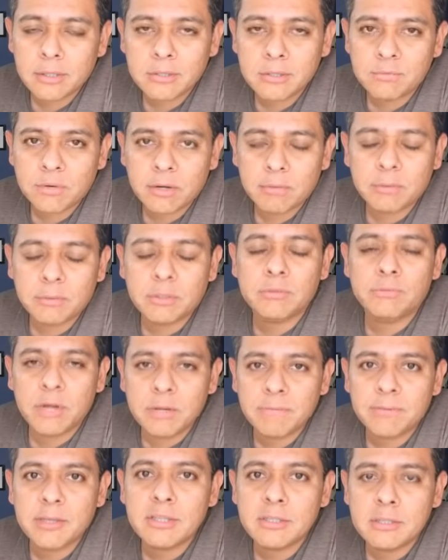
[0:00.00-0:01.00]
these... Because
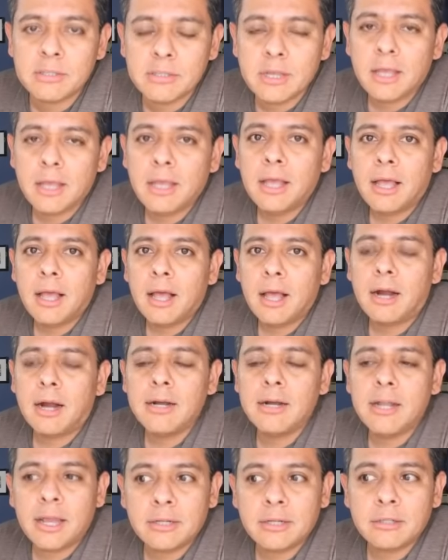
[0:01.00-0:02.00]
Rivians are
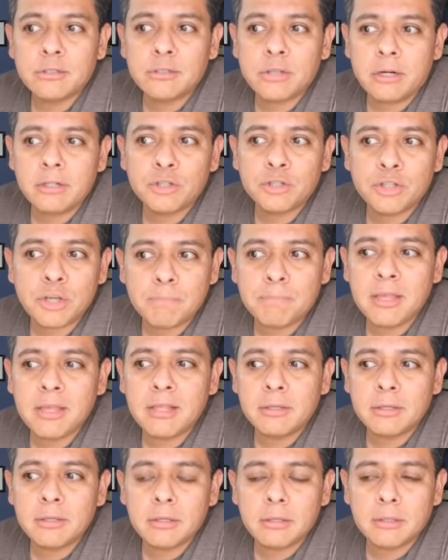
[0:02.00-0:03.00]
not going to start shipping
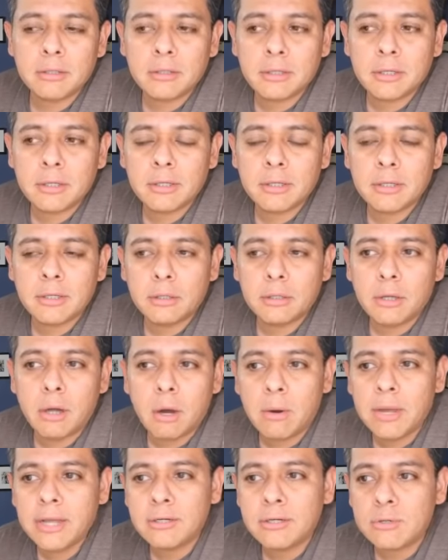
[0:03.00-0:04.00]
the
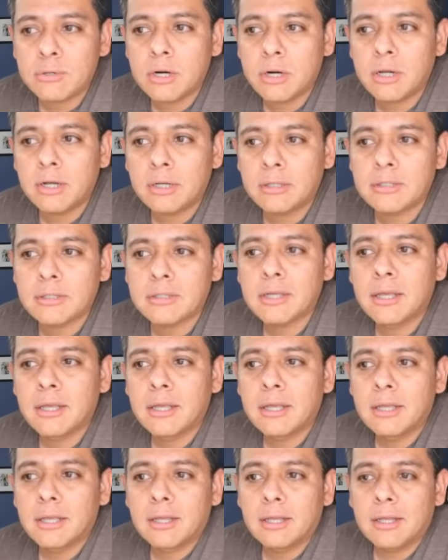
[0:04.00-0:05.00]
low-end trucks
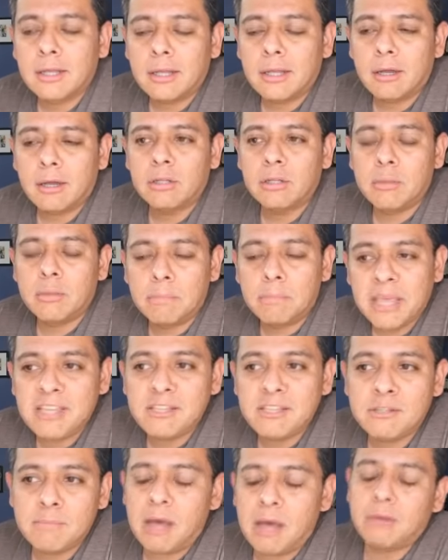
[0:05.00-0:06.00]
or the
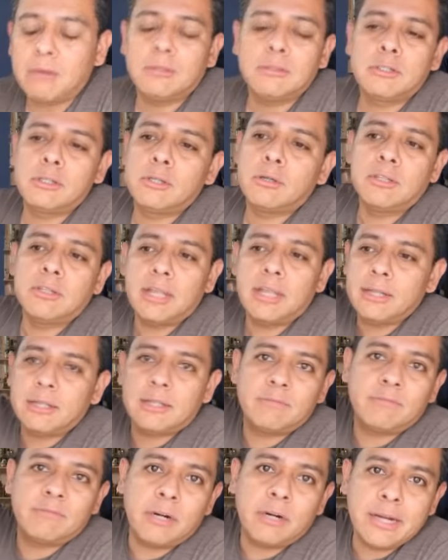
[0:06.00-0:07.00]
base models till like
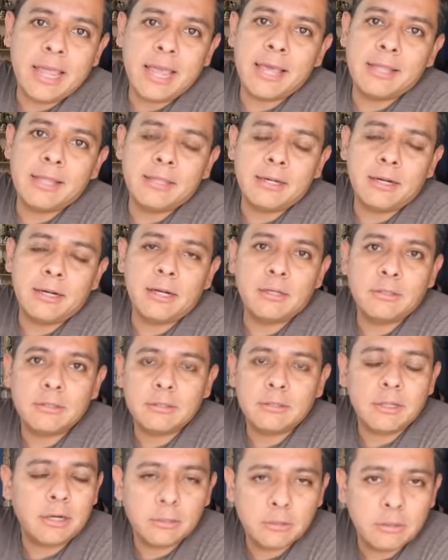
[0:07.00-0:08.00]
the very end. They're
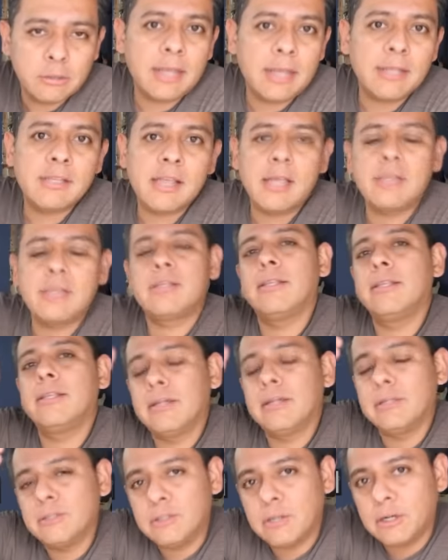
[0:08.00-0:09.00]
gonna do like Tesla. They're
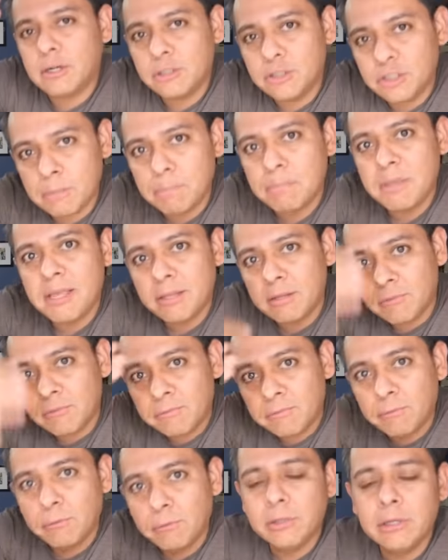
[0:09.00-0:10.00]
gonna start shipping the
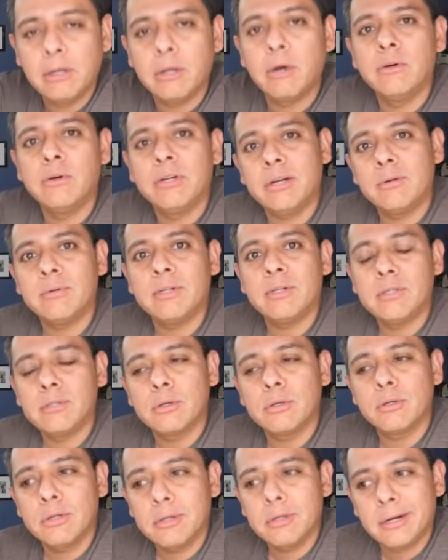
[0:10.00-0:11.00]
fully loaded ones. So
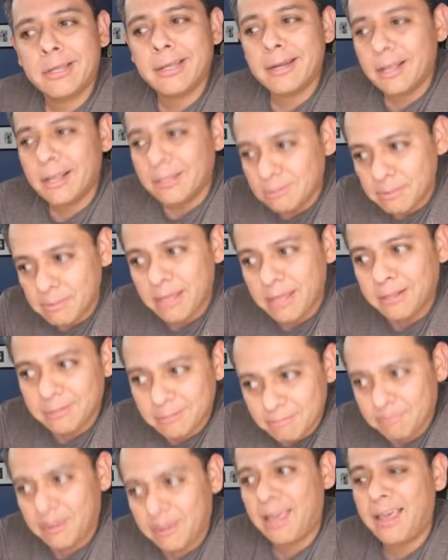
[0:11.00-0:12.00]
you can expect to
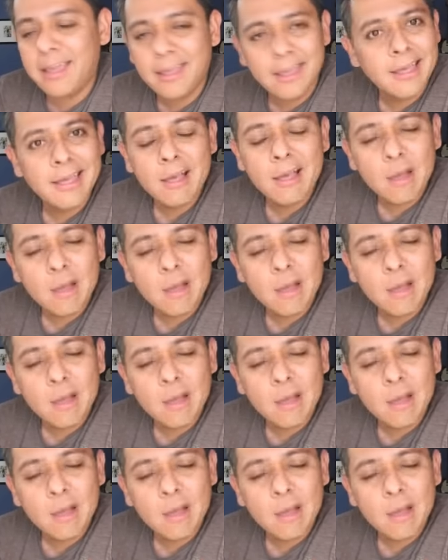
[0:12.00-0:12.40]
pay